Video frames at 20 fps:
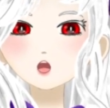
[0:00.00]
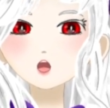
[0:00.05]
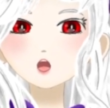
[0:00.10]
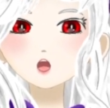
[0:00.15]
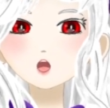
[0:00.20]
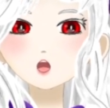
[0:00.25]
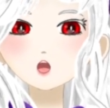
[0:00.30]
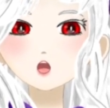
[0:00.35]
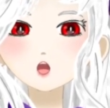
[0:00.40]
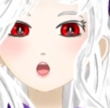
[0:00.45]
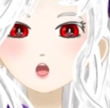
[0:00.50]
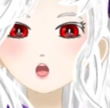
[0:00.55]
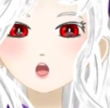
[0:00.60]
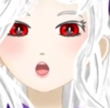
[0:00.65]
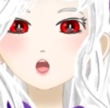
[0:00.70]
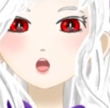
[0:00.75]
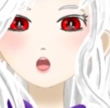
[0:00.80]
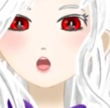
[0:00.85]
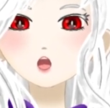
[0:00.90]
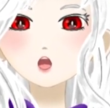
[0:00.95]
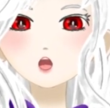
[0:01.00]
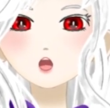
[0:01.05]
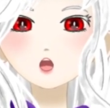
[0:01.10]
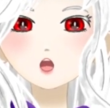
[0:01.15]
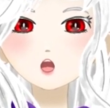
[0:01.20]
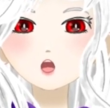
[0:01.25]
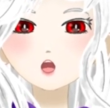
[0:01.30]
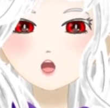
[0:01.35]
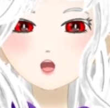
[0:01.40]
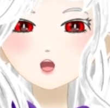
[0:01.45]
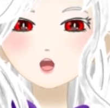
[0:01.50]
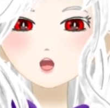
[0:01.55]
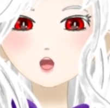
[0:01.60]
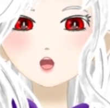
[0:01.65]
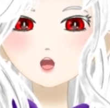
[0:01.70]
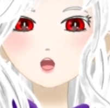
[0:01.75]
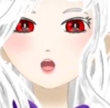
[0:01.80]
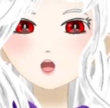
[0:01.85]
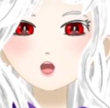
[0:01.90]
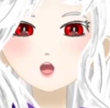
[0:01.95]
was gravitating
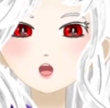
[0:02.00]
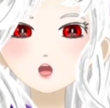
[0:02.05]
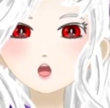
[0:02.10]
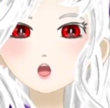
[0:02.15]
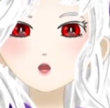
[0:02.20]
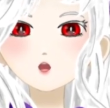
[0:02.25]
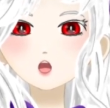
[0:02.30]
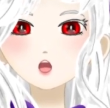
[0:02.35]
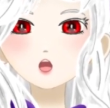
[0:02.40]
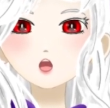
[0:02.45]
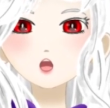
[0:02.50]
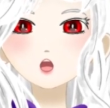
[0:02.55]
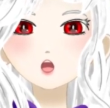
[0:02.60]
towards